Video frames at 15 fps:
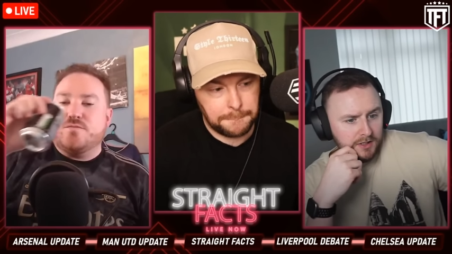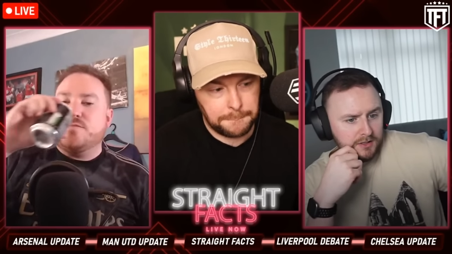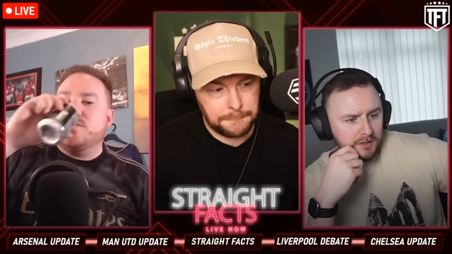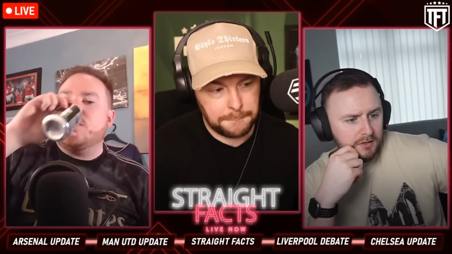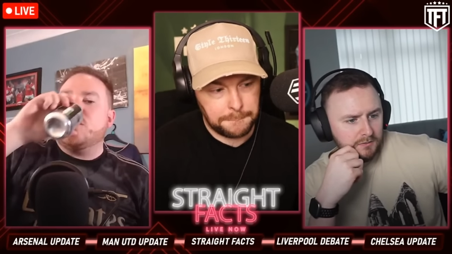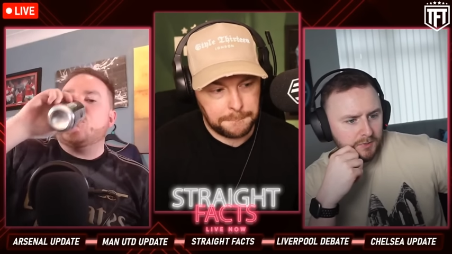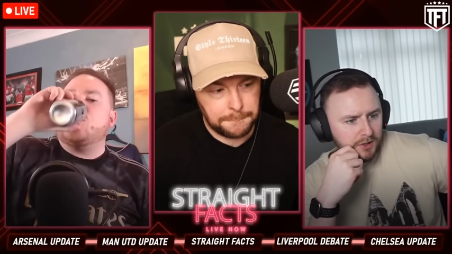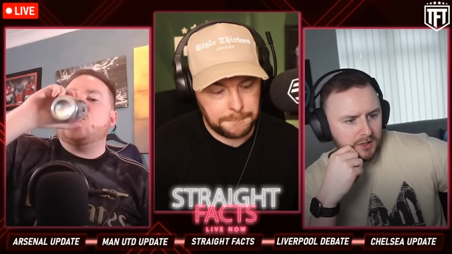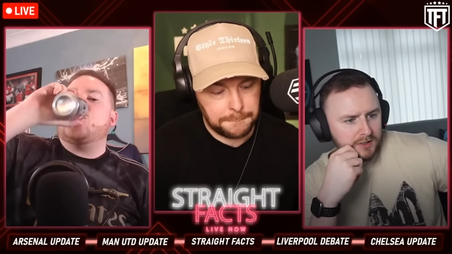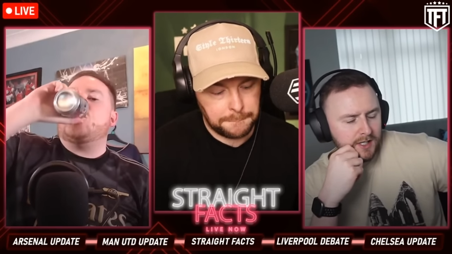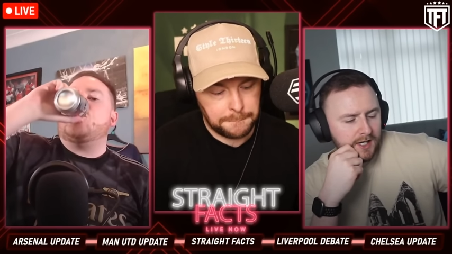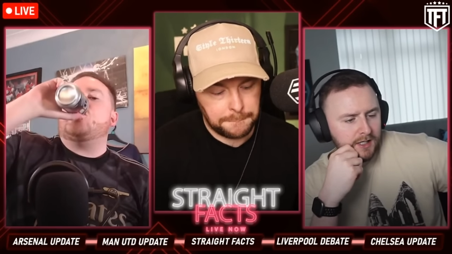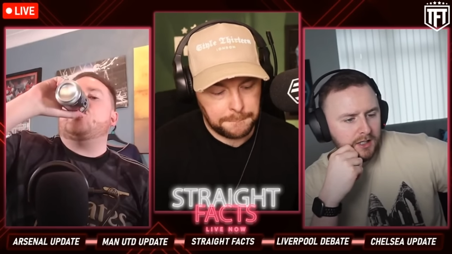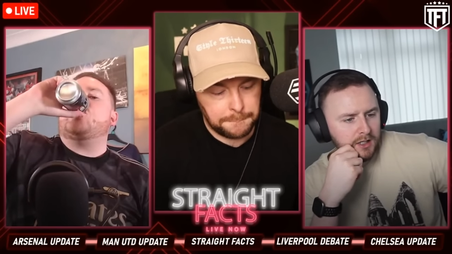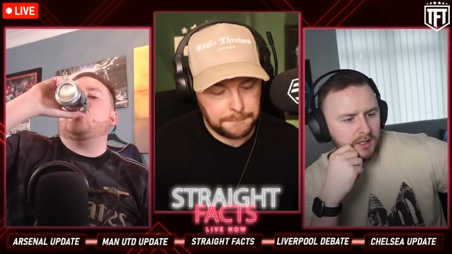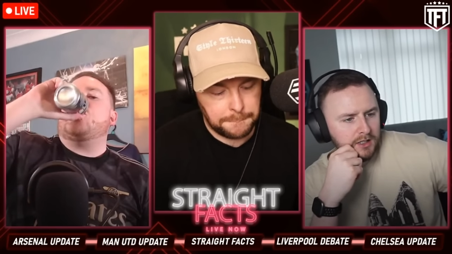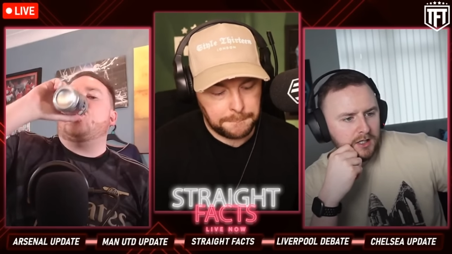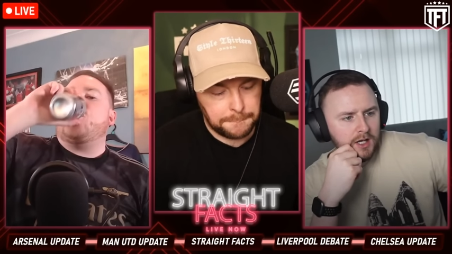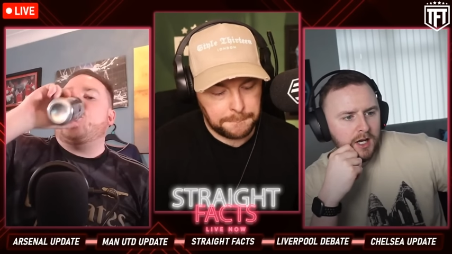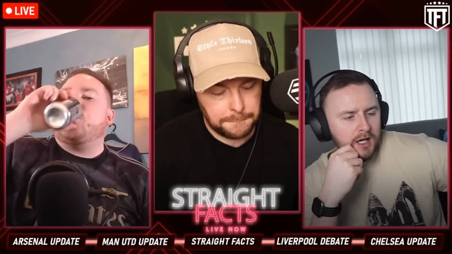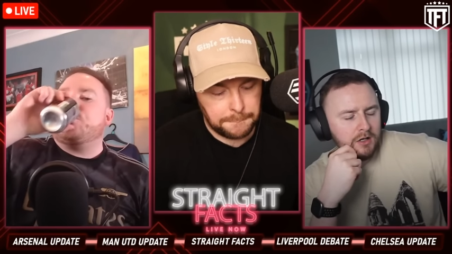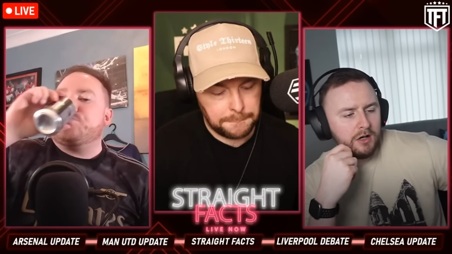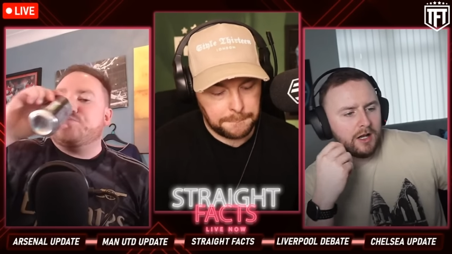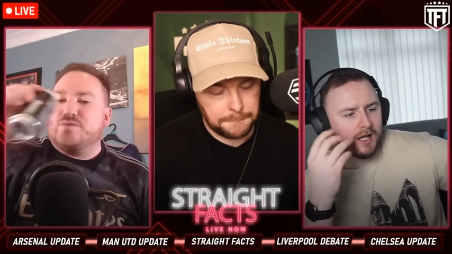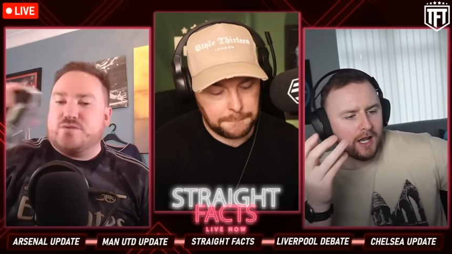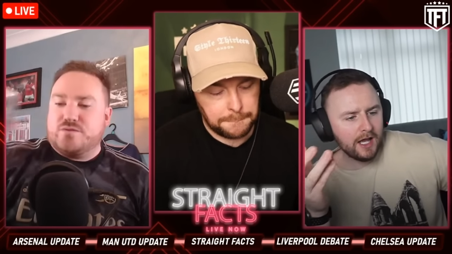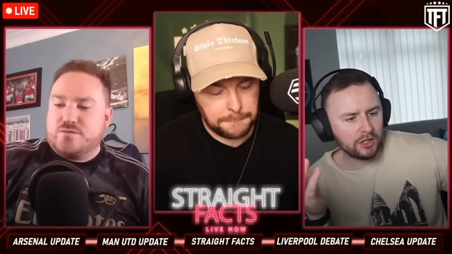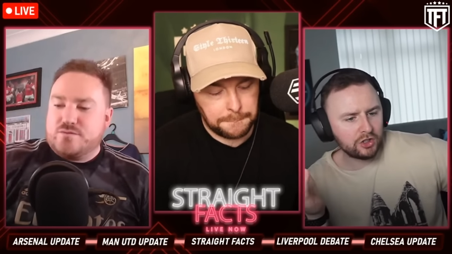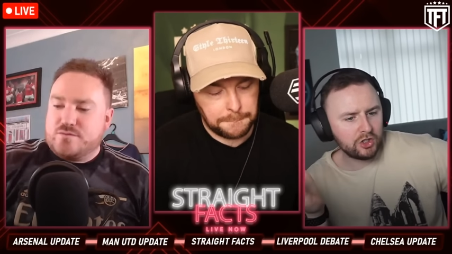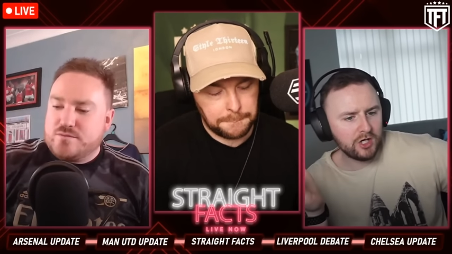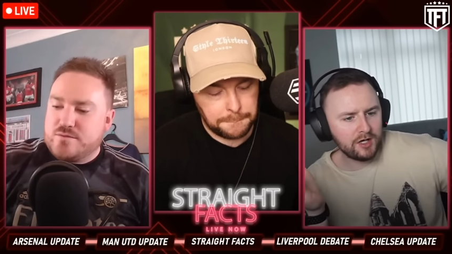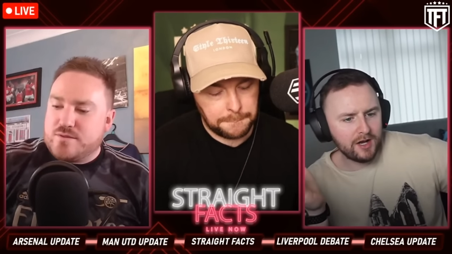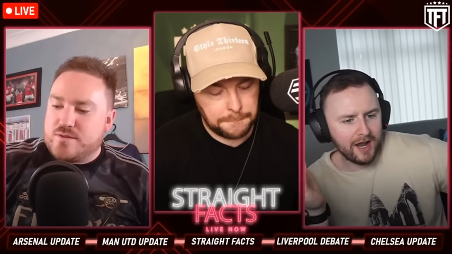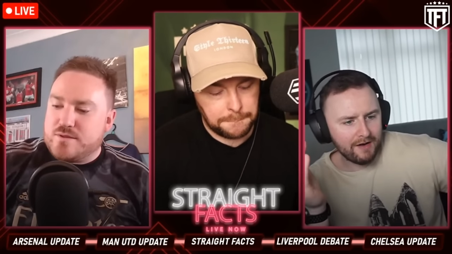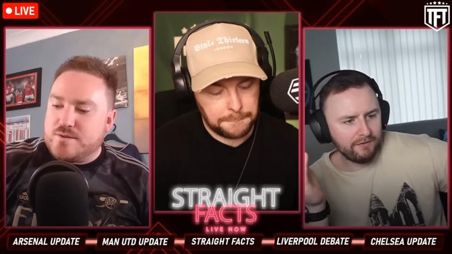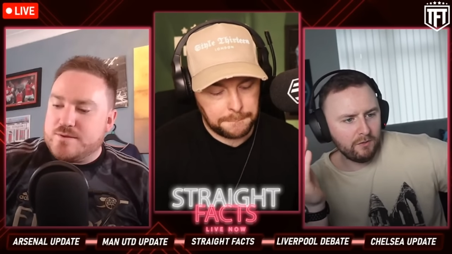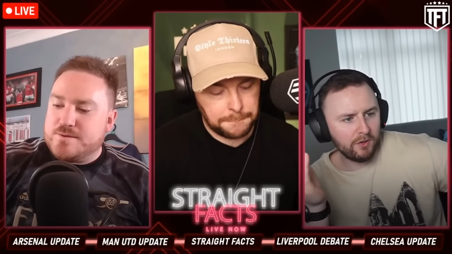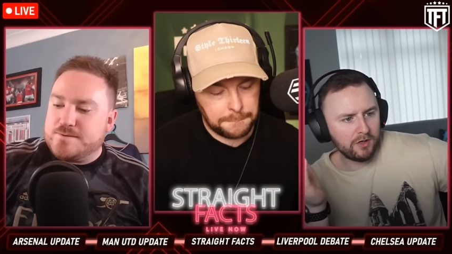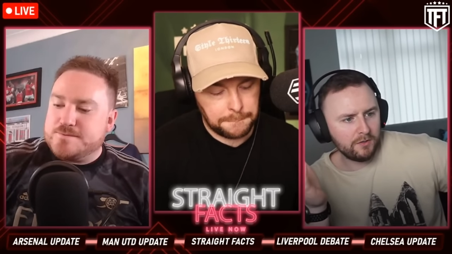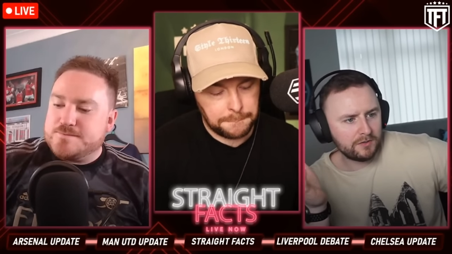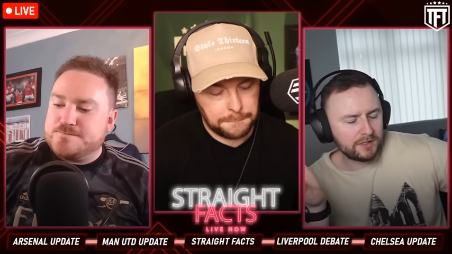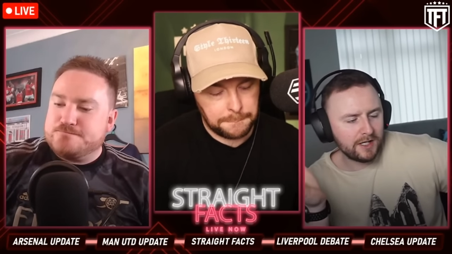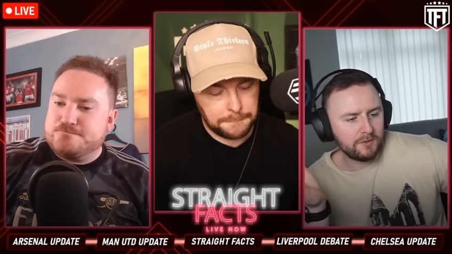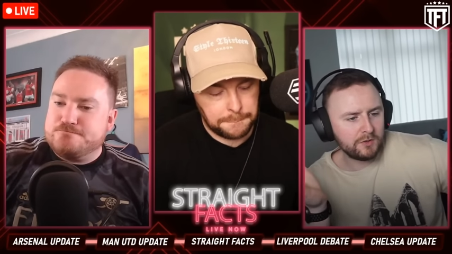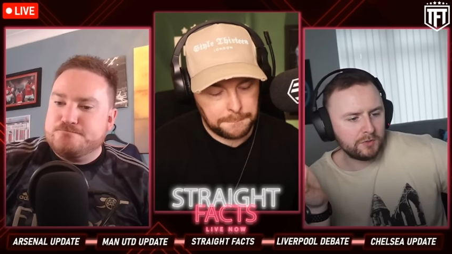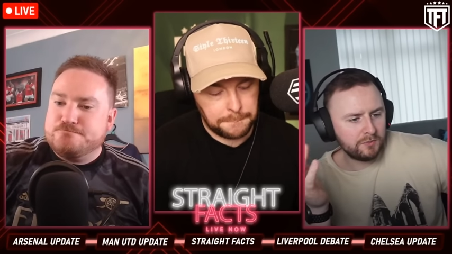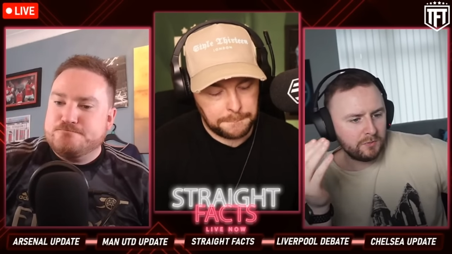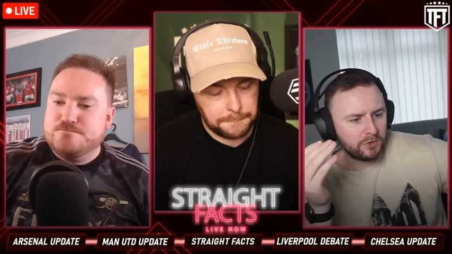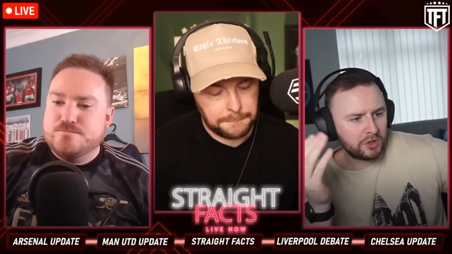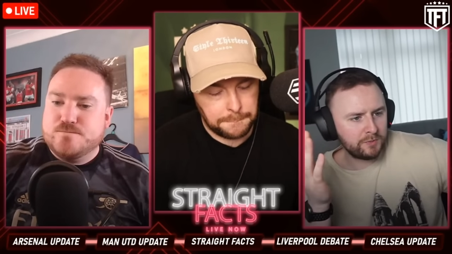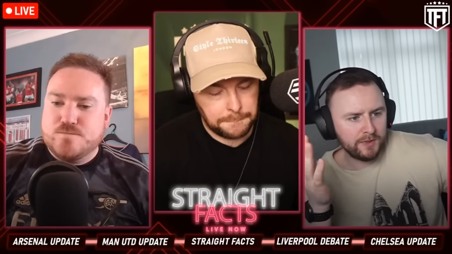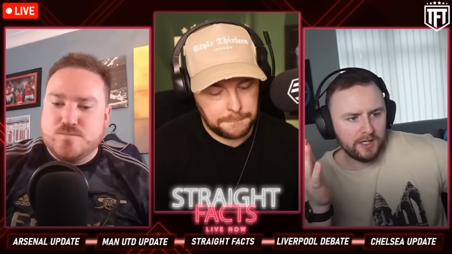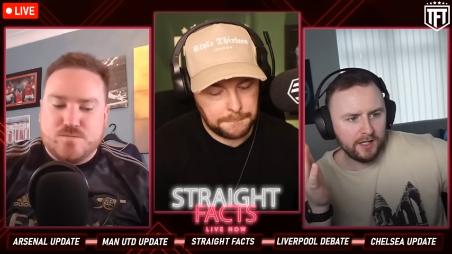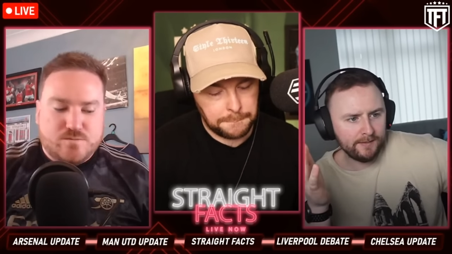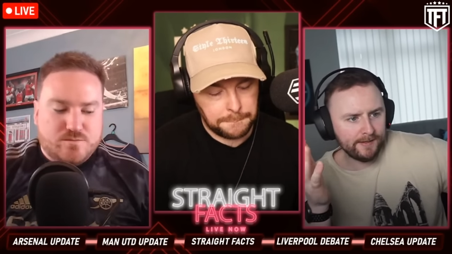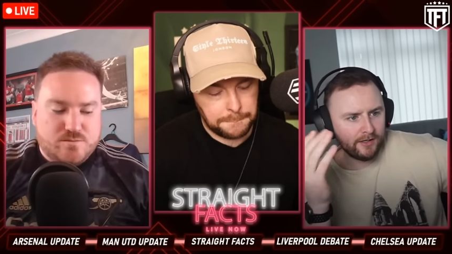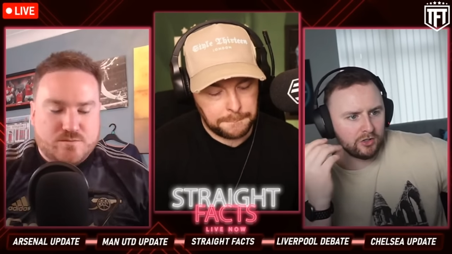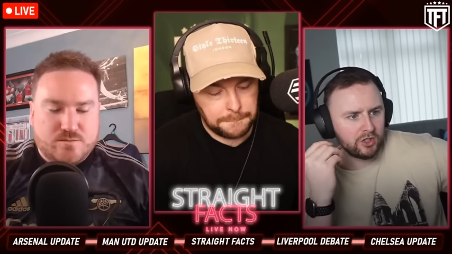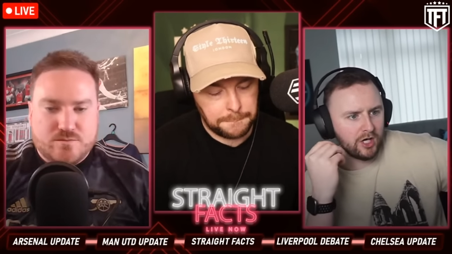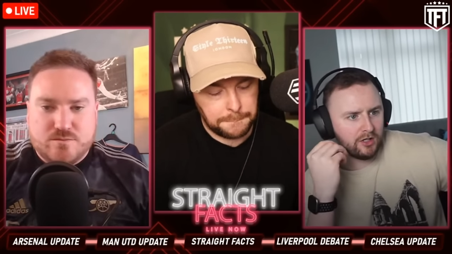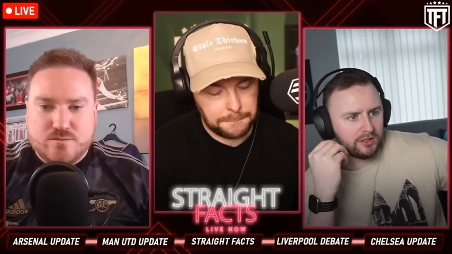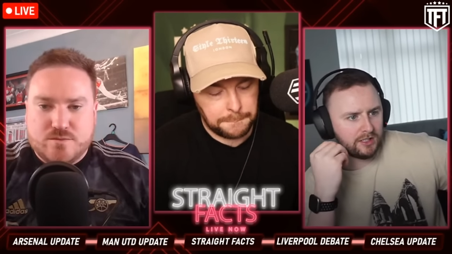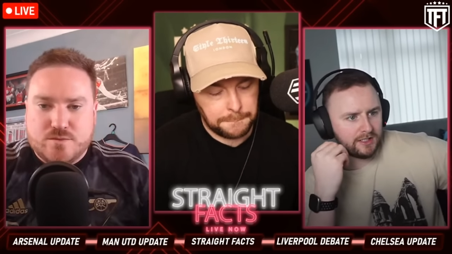Speaker 1: do because like it you know, last year everyone always like was was speaking about Chelsea.